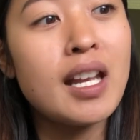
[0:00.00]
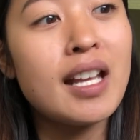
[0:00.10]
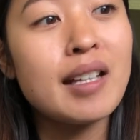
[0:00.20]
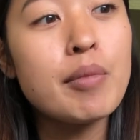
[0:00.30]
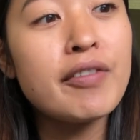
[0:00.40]

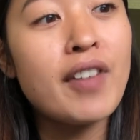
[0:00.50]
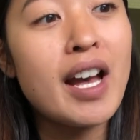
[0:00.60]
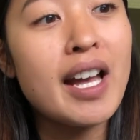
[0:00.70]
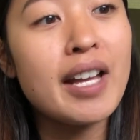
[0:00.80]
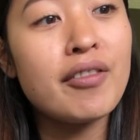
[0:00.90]
Number
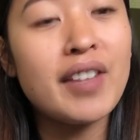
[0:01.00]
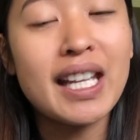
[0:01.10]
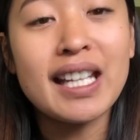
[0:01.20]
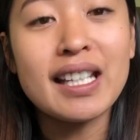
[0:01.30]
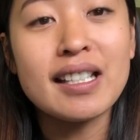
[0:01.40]
5
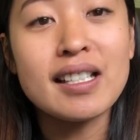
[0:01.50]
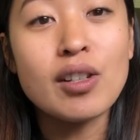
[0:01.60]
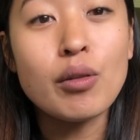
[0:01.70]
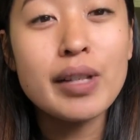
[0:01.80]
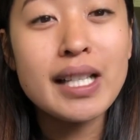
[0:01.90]
is
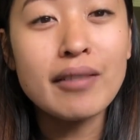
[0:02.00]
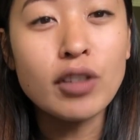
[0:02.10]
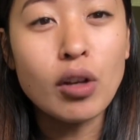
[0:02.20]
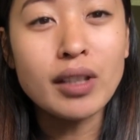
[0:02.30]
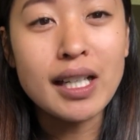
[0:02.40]
always have
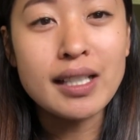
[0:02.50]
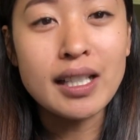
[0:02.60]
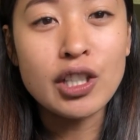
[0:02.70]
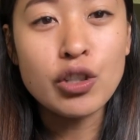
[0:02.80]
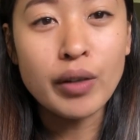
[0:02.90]

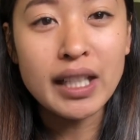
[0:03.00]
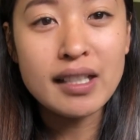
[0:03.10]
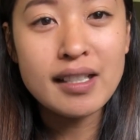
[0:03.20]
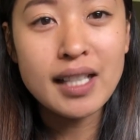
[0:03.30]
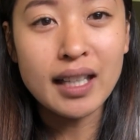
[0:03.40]
long-lasting
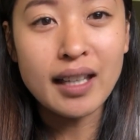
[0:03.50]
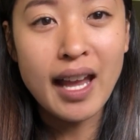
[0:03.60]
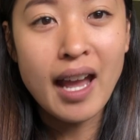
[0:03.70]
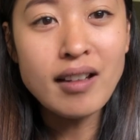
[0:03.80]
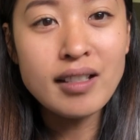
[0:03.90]
treats in the
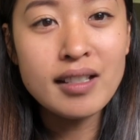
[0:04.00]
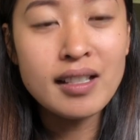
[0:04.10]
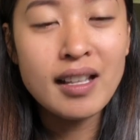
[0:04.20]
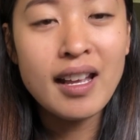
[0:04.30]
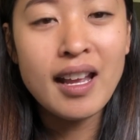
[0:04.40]
house,
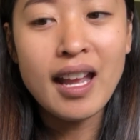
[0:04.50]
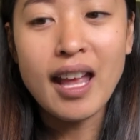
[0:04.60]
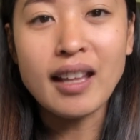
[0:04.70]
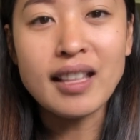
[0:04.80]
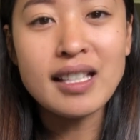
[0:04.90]

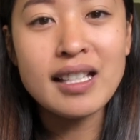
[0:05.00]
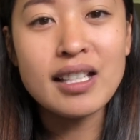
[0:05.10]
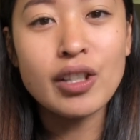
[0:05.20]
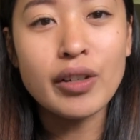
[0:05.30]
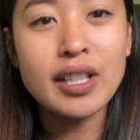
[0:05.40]
and this
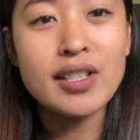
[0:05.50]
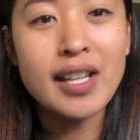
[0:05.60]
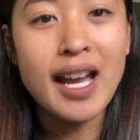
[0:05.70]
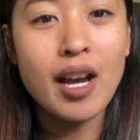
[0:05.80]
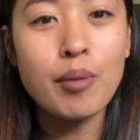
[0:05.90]
is going to
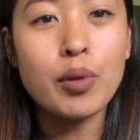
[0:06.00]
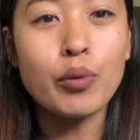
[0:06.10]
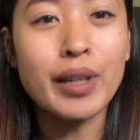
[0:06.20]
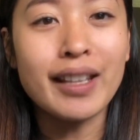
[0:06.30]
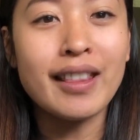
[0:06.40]
help
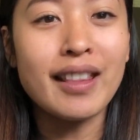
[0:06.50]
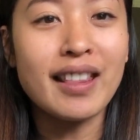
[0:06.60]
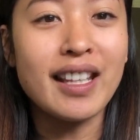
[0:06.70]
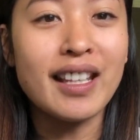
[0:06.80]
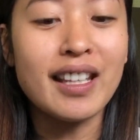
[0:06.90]
with
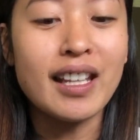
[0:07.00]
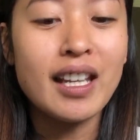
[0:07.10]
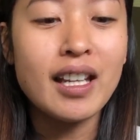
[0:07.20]
the